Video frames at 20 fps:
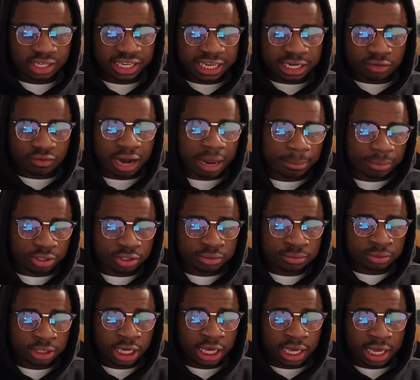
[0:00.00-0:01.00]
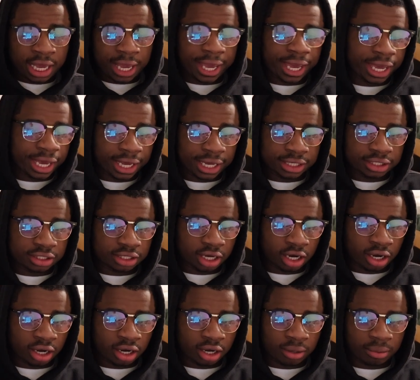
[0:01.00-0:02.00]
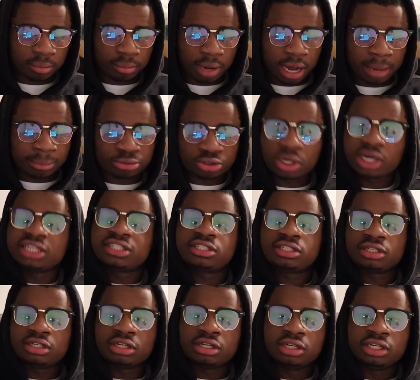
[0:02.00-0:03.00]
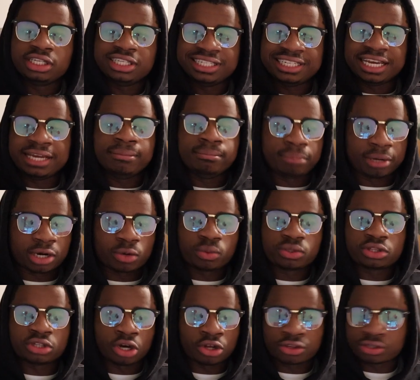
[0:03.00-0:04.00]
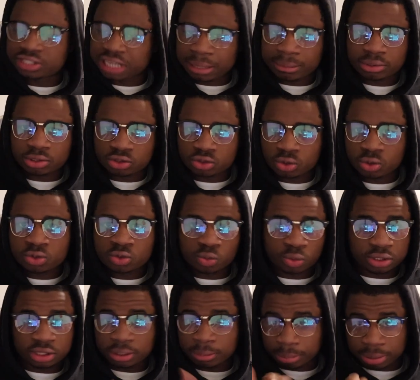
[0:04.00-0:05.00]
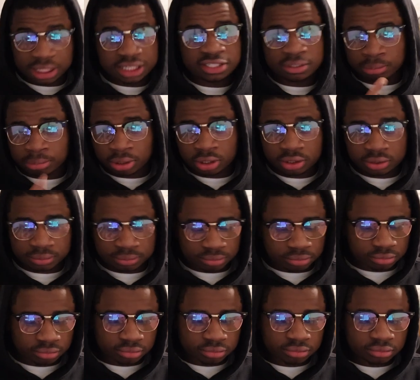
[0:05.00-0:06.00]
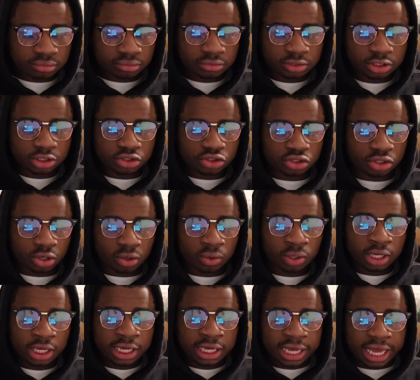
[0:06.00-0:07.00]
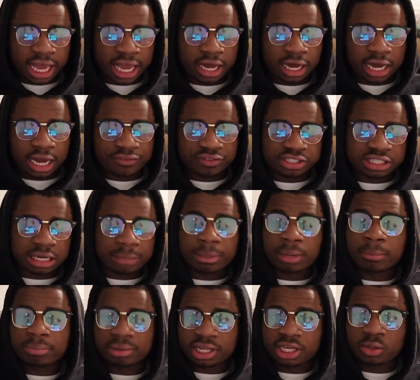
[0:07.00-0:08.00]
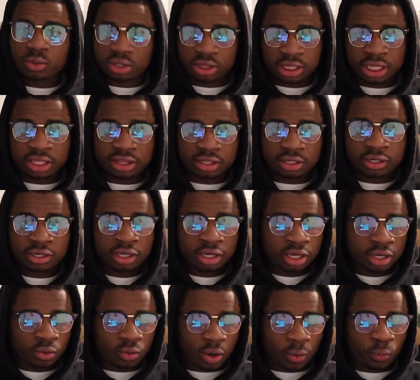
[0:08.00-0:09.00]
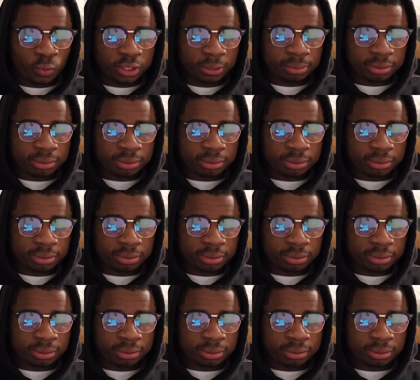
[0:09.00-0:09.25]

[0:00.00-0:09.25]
in rapid. And I'm trying to get better with the other time controls with the blitz and bullet. So every time I'm playing with Nathan, we